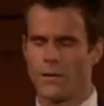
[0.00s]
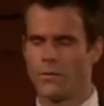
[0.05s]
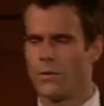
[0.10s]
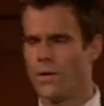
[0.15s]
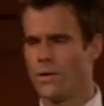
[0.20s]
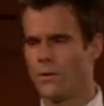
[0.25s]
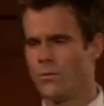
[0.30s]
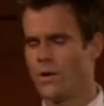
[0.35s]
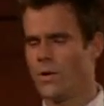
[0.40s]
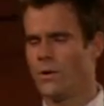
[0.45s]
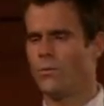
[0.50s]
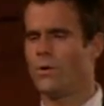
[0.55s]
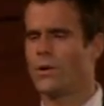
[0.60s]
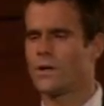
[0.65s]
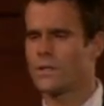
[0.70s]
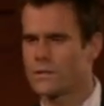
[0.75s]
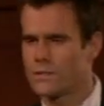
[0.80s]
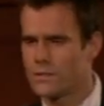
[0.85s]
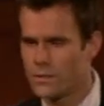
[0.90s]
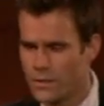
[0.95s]
I, I, I
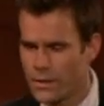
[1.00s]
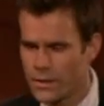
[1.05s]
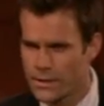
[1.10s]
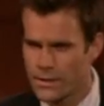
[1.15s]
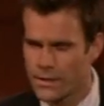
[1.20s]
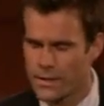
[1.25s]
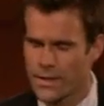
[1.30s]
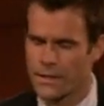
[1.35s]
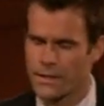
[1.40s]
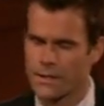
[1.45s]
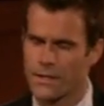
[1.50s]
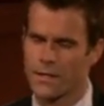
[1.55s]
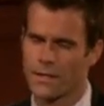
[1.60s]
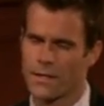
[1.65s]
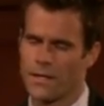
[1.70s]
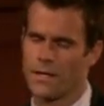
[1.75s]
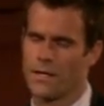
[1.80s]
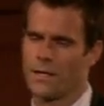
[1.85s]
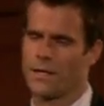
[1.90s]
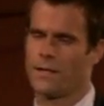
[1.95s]
wanted to. I did.
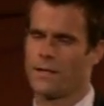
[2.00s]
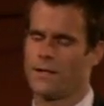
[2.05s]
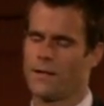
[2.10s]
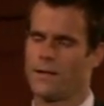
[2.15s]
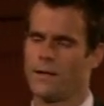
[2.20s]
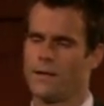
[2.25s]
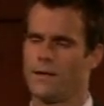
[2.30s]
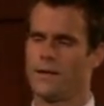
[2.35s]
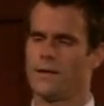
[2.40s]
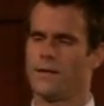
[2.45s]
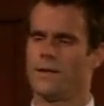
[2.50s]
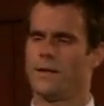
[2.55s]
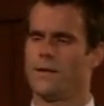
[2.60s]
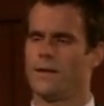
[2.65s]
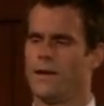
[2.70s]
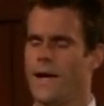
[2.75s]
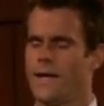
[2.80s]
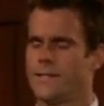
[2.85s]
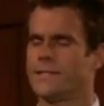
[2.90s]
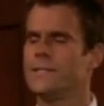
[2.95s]

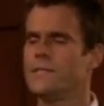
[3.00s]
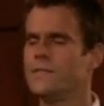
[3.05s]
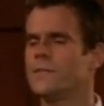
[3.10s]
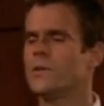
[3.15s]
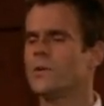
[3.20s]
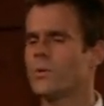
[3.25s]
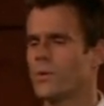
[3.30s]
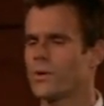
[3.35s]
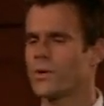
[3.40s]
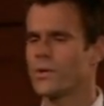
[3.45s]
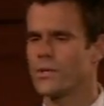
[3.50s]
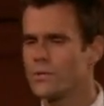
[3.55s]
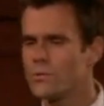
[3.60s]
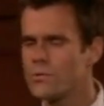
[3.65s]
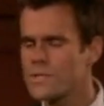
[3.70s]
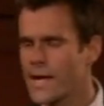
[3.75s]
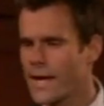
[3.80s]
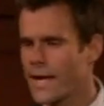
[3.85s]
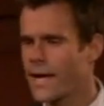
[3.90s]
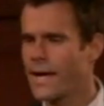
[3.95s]
I, I, didn't even know we were going to
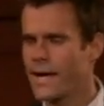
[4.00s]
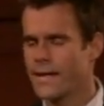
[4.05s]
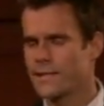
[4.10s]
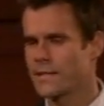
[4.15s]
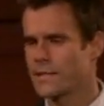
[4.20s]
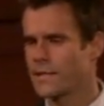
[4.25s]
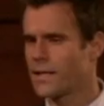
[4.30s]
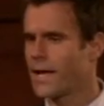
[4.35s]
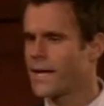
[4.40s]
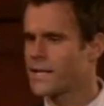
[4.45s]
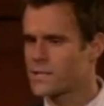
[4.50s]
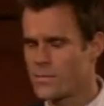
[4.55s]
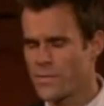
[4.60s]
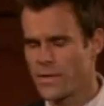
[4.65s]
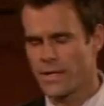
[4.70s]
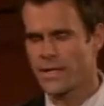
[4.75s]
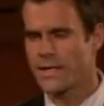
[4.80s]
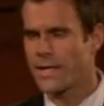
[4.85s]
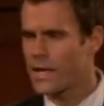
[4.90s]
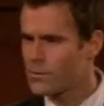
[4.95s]
use that guy until the last
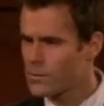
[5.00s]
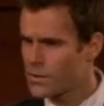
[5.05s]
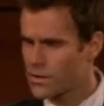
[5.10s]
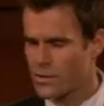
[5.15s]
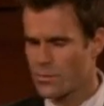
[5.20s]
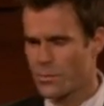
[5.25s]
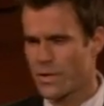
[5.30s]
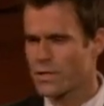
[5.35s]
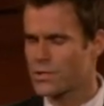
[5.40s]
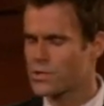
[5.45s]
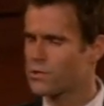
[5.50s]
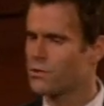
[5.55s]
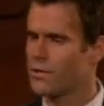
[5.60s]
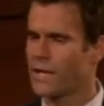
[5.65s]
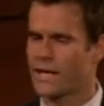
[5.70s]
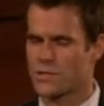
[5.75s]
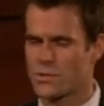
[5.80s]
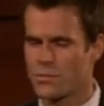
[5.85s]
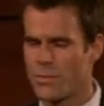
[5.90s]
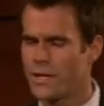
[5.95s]
minute. He came into the picture
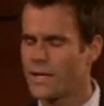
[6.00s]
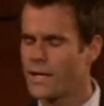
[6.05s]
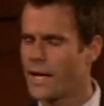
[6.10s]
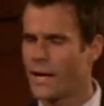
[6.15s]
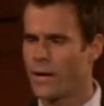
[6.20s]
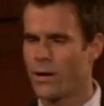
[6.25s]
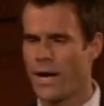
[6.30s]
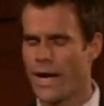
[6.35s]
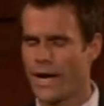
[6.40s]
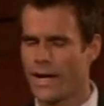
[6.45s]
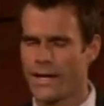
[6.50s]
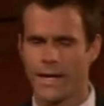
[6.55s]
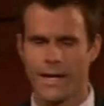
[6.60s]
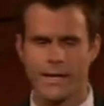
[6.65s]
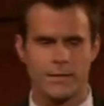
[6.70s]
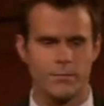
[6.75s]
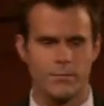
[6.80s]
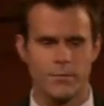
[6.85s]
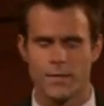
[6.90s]
last minute. I, I, I,